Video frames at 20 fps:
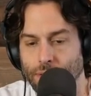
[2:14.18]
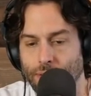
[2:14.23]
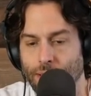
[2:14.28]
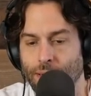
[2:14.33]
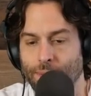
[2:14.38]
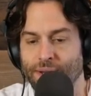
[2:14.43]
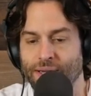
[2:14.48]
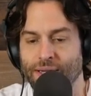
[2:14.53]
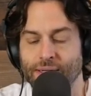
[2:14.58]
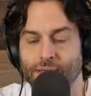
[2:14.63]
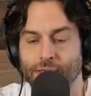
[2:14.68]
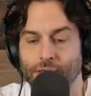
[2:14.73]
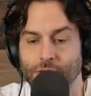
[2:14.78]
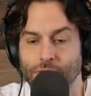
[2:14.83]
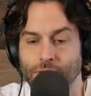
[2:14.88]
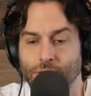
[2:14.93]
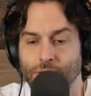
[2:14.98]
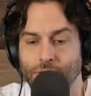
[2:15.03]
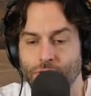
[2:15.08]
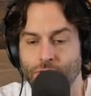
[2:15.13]
I mean,
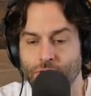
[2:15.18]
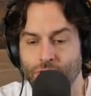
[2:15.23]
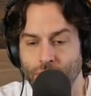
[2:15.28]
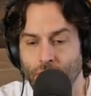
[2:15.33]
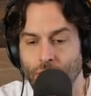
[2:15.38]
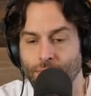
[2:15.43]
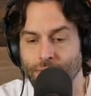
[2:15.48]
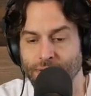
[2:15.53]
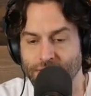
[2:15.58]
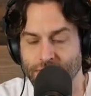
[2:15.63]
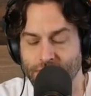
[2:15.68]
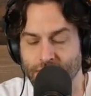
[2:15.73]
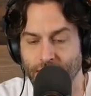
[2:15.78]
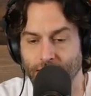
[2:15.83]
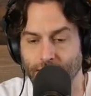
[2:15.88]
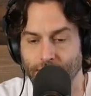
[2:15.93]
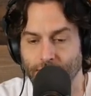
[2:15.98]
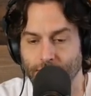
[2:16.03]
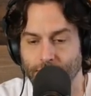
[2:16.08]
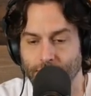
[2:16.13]
so
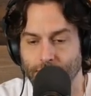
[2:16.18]
insane.